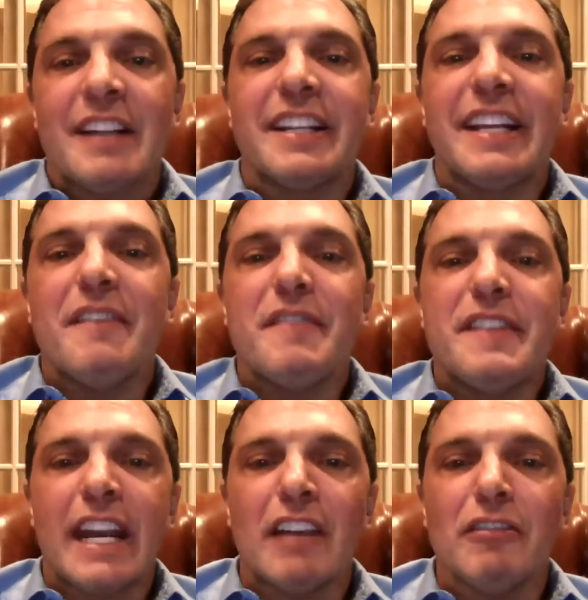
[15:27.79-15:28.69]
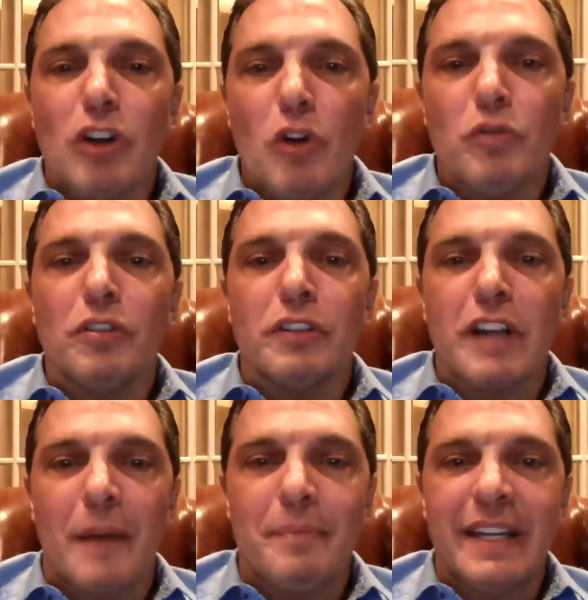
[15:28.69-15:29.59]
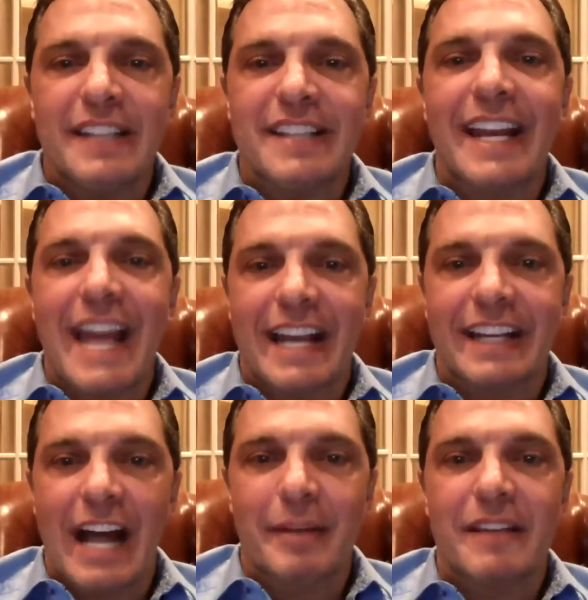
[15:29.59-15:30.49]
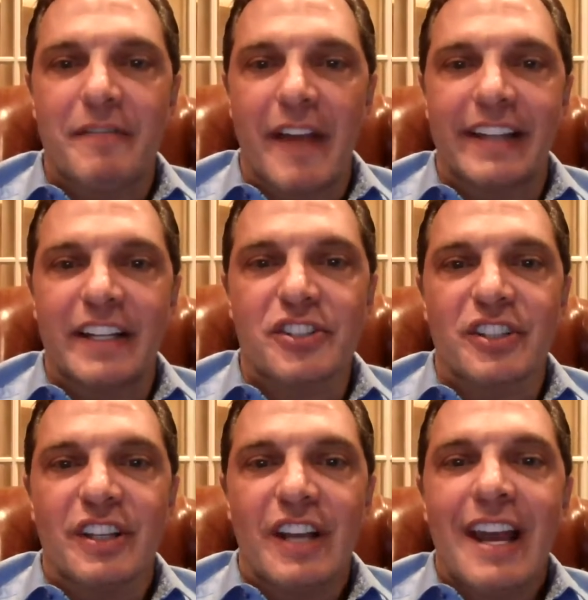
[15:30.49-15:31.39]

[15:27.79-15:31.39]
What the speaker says: to give their local companies an economic advantage.